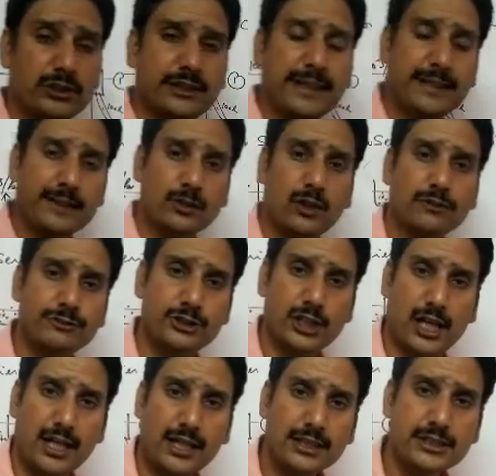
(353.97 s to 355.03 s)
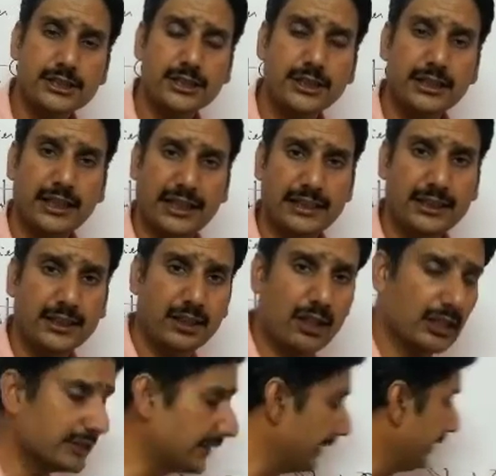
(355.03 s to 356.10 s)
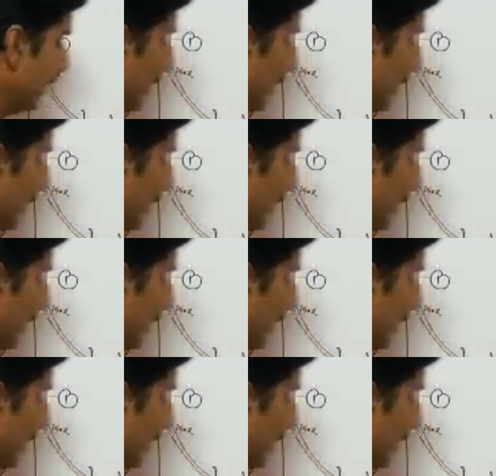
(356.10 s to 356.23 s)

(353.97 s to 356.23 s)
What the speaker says: think of charge in analogy